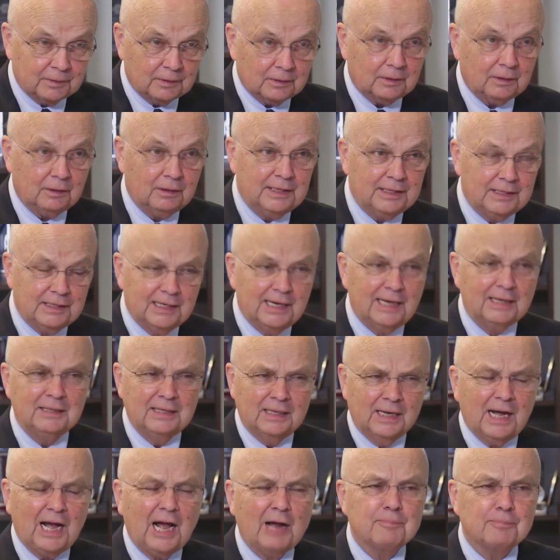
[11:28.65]
All right? And
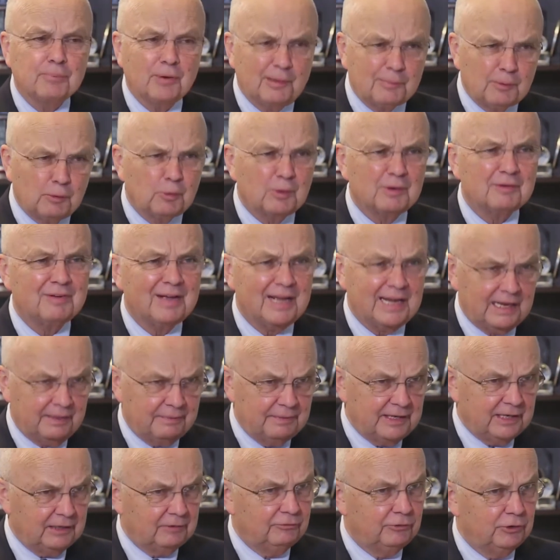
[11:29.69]
I probably would have had
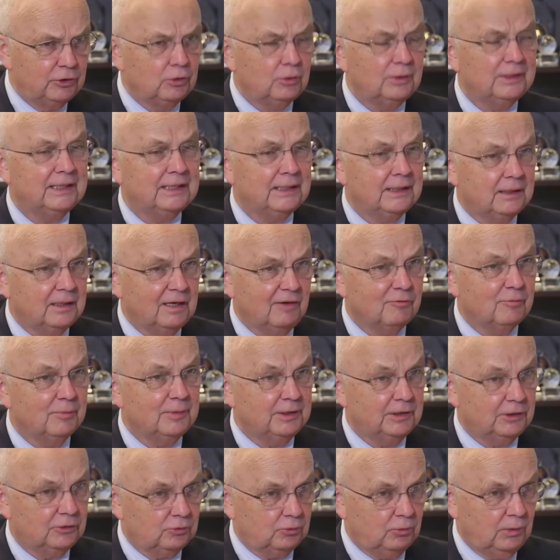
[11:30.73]
that view in government
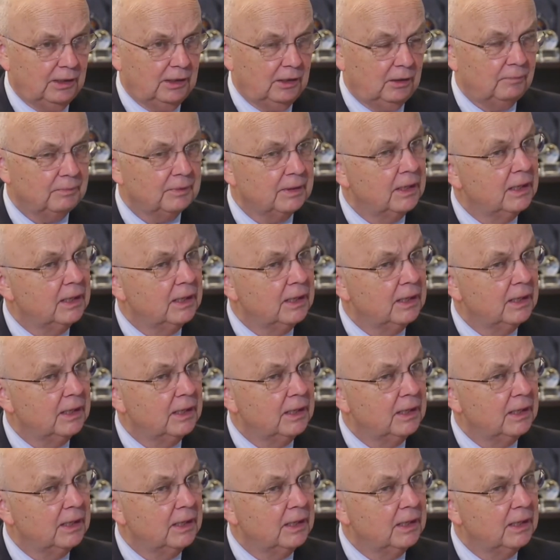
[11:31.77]
as well.